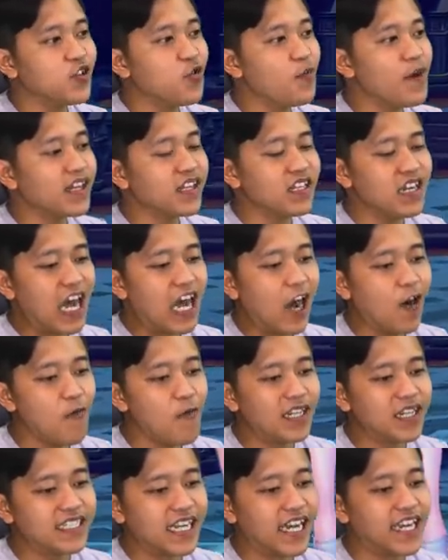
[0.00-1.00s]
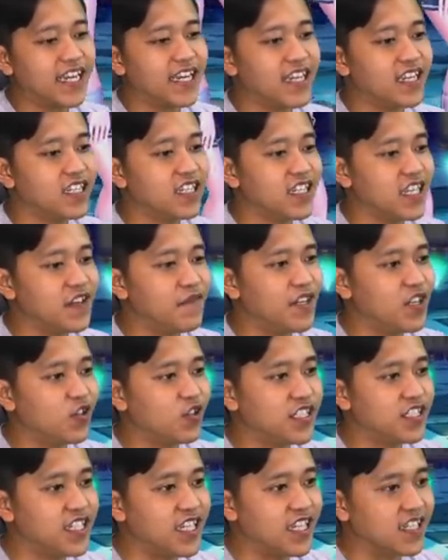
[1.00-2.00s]
No matter how much I hit her, even
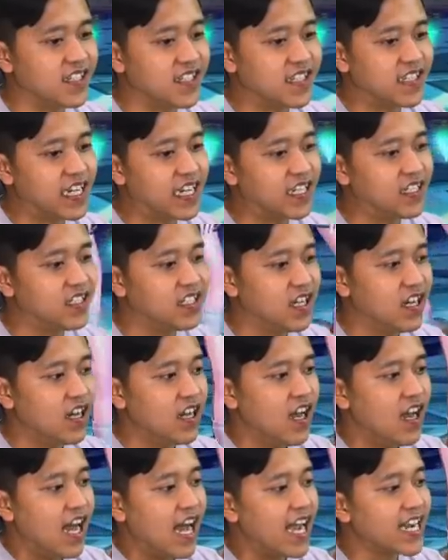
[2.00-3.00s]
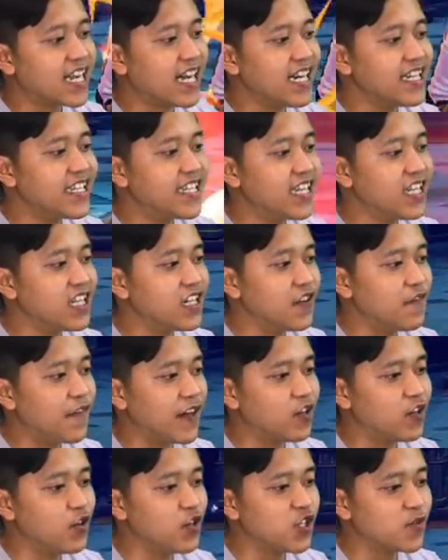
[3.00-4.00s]
though she is stunned, I can't kill her if
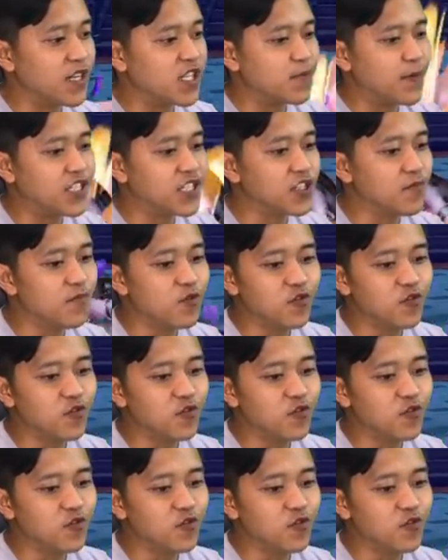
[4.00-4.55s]
I don't use my special